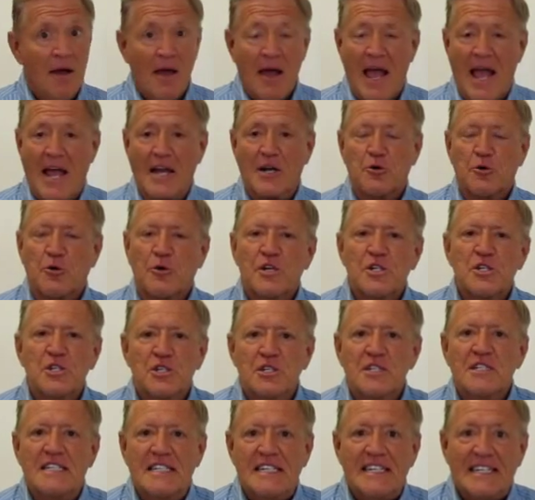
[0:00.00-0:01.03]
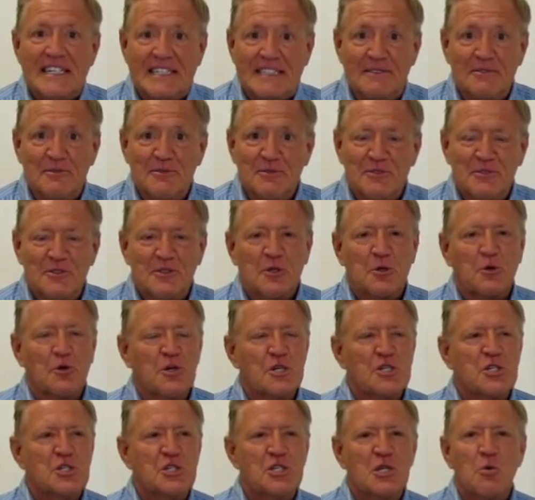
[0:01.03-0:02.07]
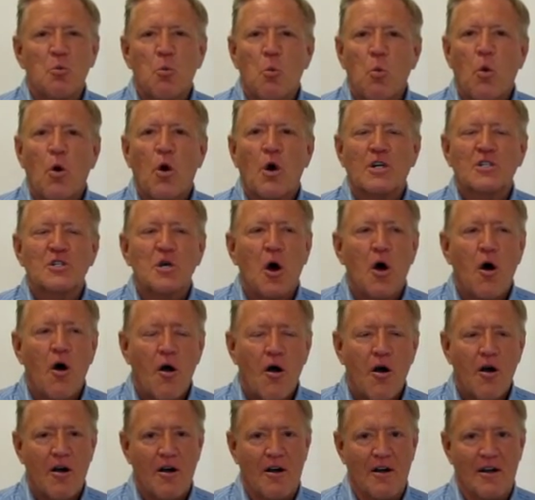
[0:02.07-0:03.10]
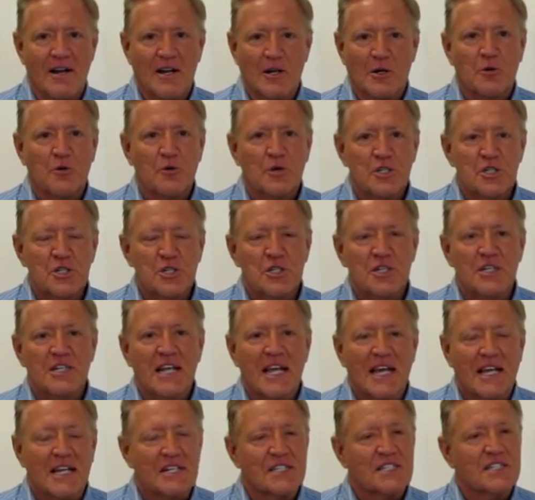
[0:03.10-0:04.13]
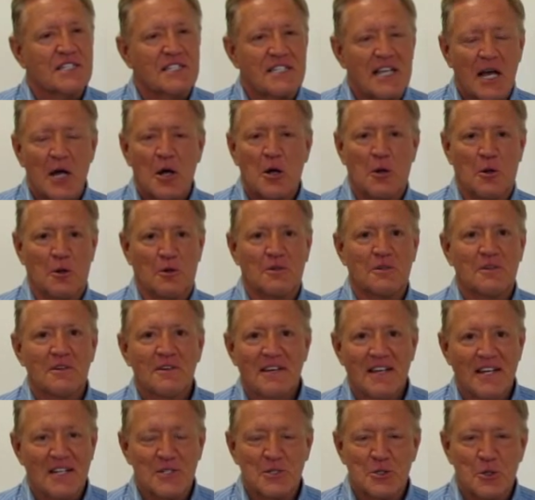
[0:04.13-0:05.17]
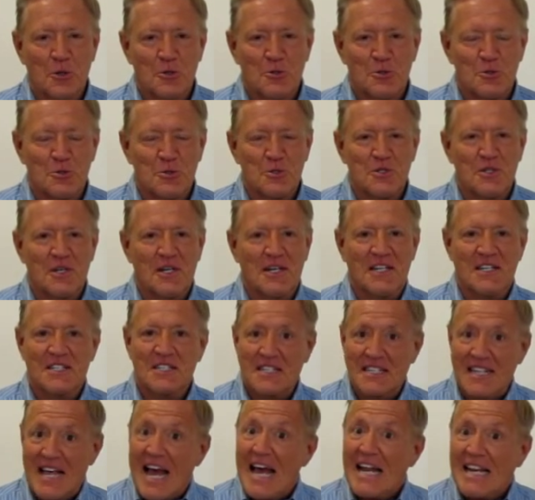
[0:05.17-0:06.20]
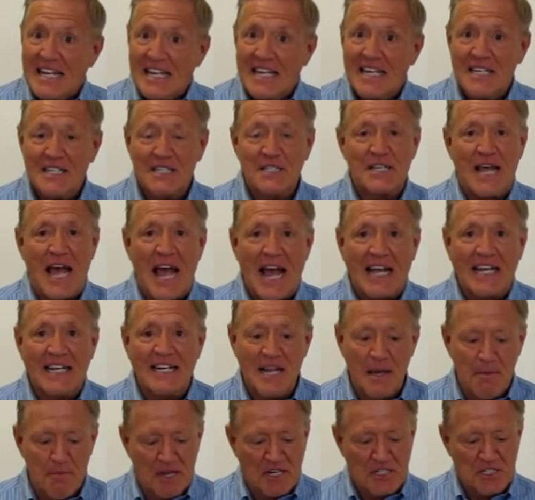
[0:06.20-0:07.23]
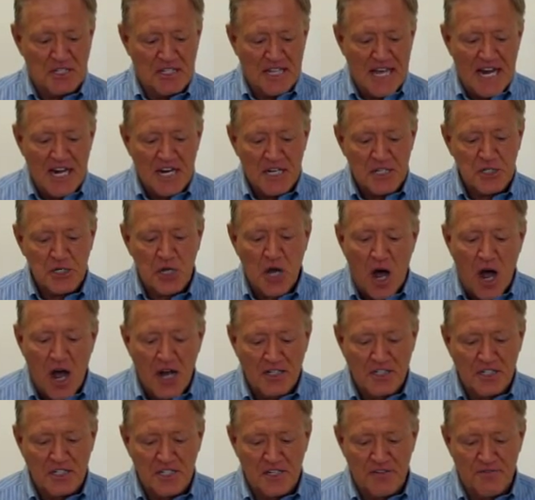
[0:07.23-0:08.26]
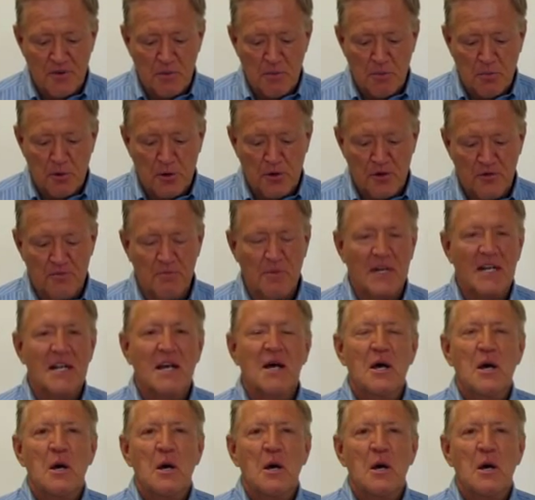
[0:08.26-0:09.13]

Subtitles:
And Christian did. Christian worked hard, and Christian excelled in social studies. And that is academics, and that is cognitive improvement.